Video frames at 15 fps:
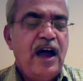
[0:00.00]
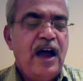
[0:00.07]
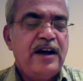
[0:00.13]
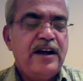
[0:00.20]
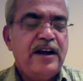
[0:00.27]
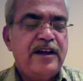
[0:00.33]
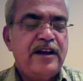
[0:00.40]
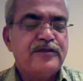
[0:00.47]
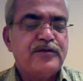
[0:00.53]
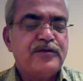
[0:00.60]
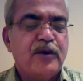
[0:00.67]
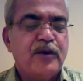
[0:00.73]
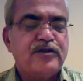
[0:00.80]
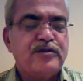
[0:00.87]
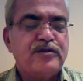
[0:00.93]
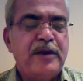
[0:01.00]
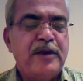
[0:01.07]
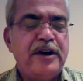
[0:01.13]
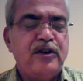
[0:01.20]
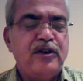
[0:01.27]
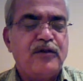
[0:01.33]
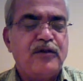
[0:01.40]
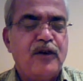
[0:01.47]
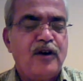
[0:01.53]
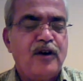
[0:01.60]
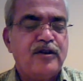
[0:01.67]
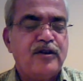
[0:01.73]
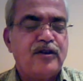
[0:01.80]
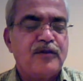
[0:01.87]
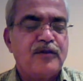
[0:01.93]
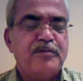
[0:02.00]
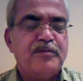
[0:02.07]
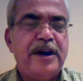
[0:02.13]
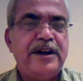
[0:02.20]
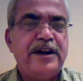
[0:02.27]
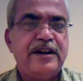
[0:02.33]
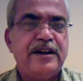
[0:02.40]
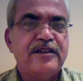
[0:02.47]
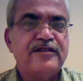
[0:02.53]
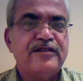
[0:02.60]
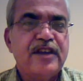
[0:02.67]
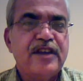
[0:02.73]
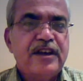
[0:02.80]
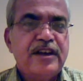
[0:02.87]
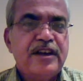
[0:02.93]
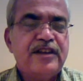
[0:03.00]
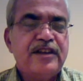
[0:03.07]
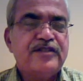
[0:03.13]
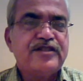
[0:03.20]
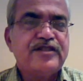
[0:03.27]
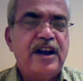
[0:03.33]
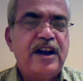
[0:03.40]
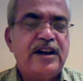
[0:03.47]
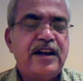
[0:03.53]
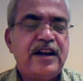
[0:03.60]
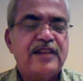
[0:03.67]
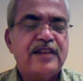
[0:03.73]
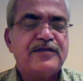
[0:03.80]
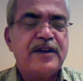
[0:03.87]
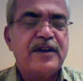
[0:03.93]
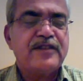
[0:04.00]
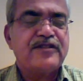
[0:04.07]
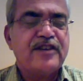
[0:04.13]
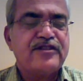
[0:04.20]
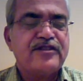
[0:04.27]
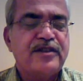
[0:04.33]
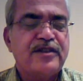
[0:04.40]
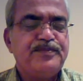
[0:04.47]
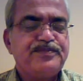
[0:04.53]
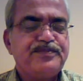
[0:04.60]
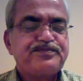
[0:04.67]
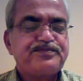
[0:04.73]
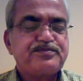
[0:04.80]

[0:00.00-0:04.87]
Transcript: and enforcement of order of maintenance is dealt as far as section